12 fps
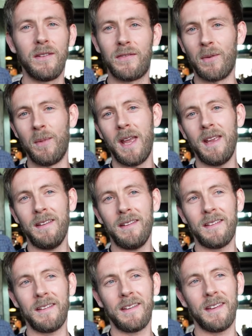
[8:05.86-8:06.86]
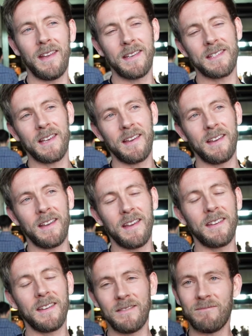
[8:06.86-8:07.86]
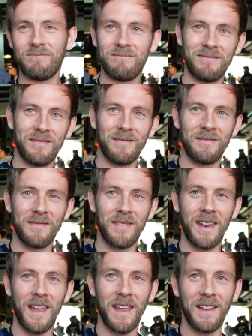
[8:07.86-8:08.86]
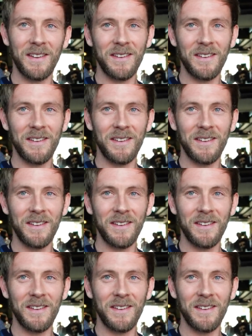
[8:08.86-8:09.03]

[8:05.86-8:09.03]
For me, it's nay.